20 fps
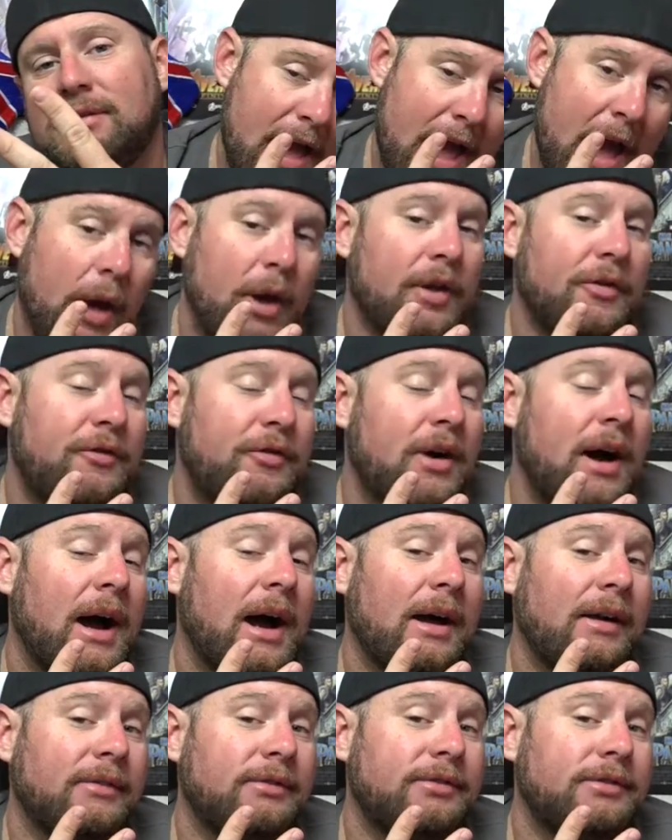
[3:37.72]
out of
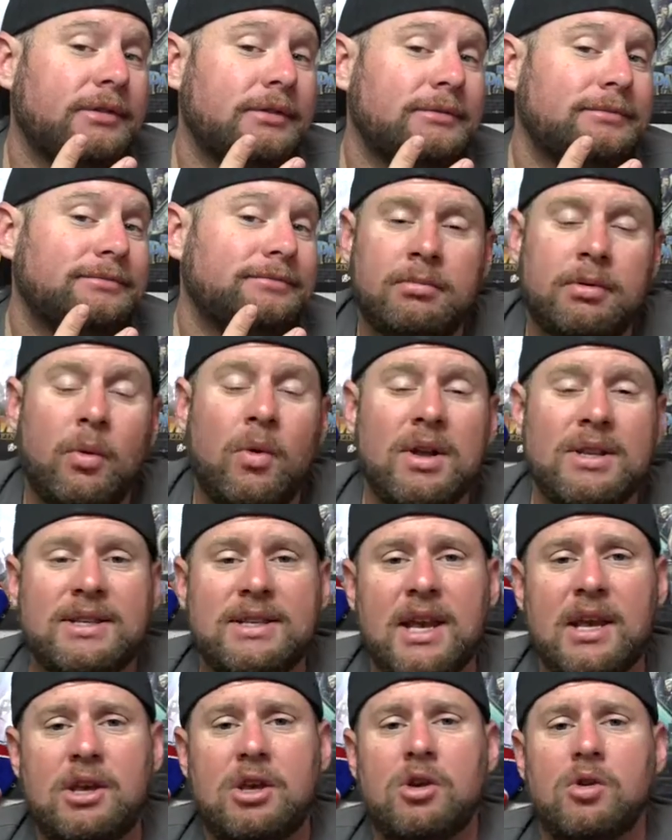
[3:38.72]
5. But what
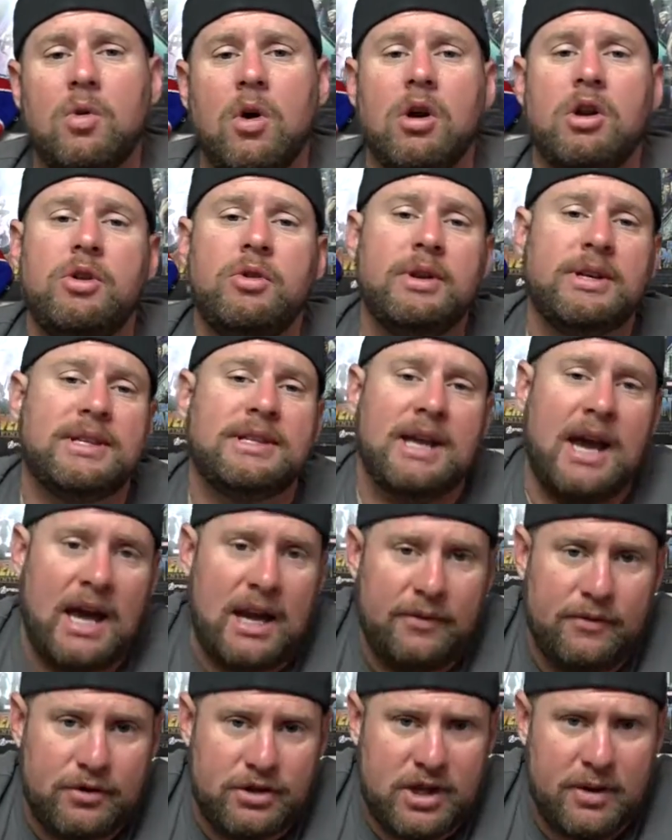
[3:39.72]
say you? Are you
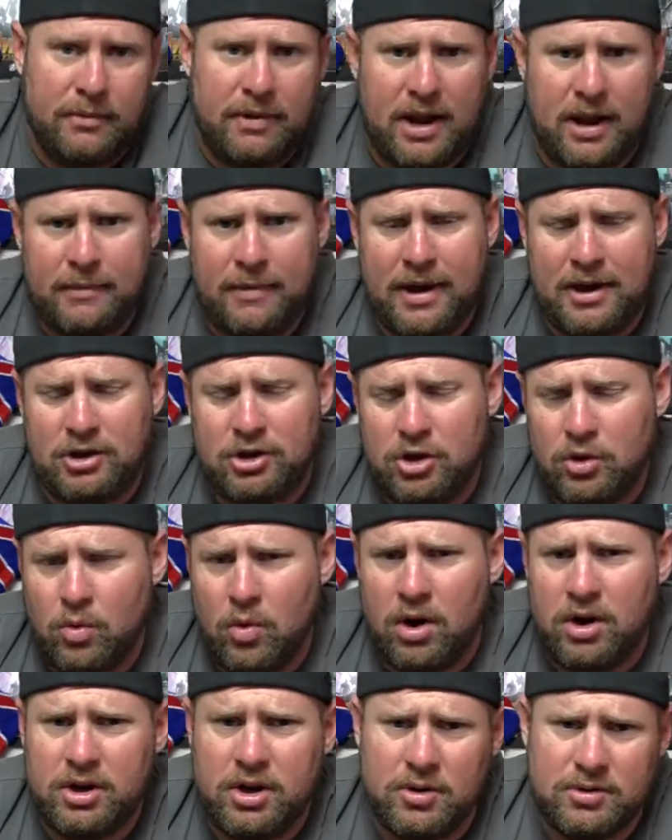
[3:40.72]
excited for Gemini Man? Do you
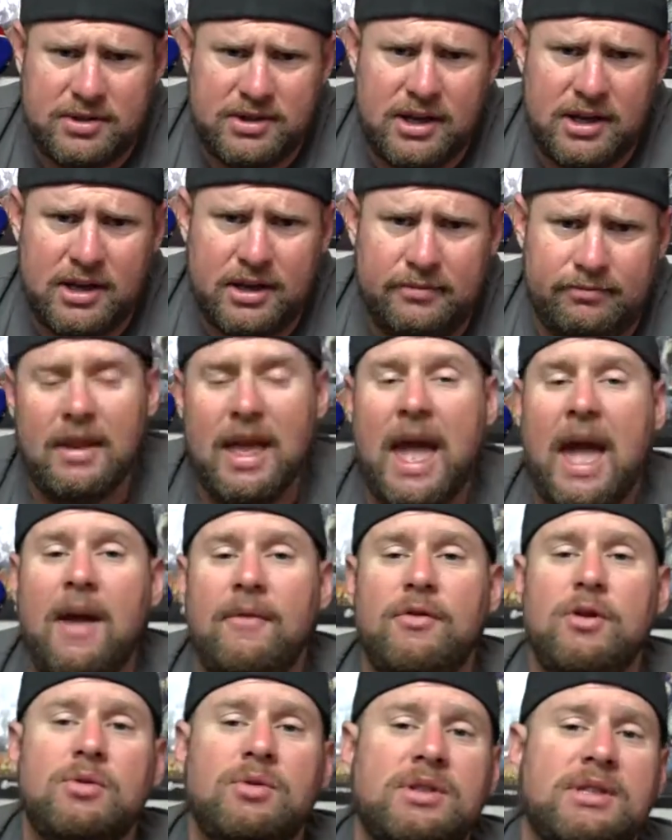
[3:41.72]
want to go see it?
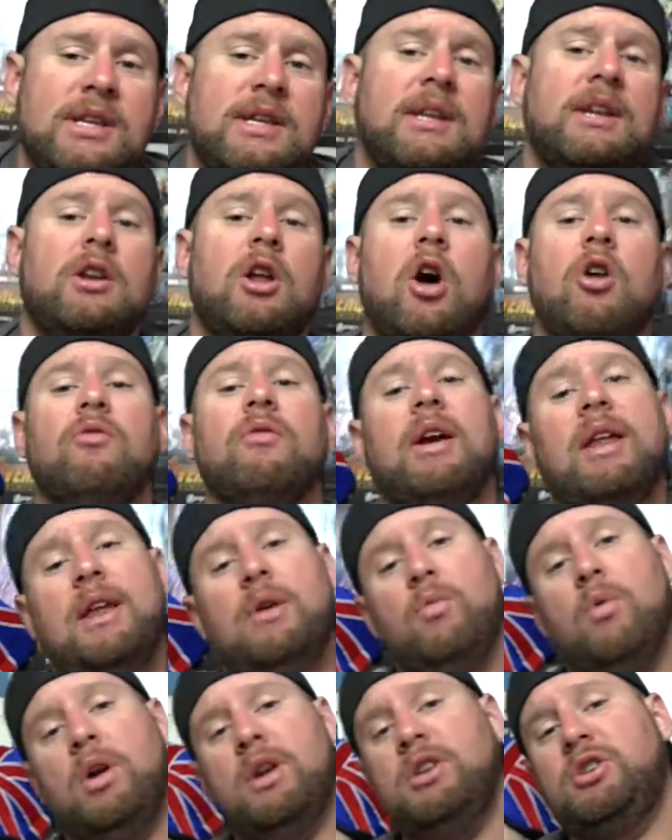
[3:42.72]
Have you seen it
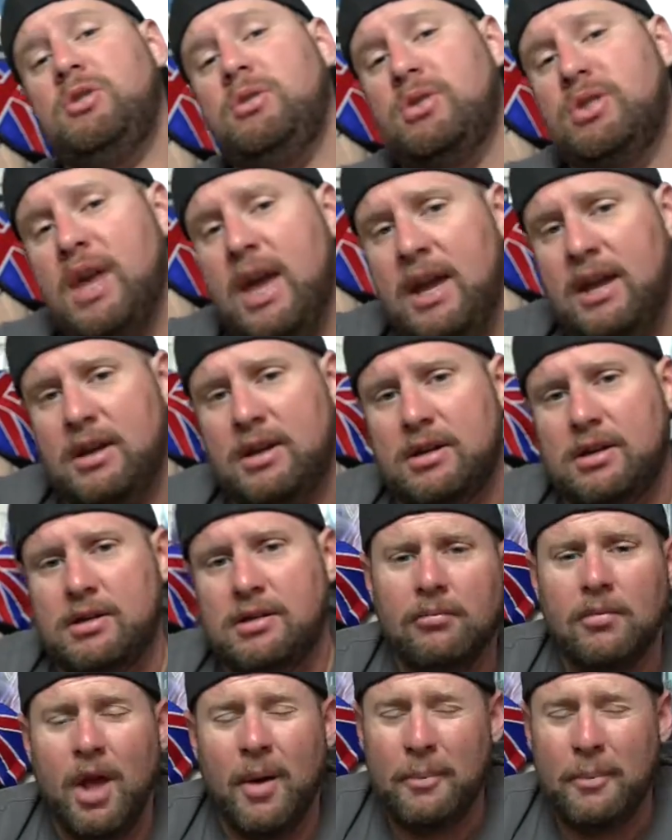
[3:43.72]
already? What did you think?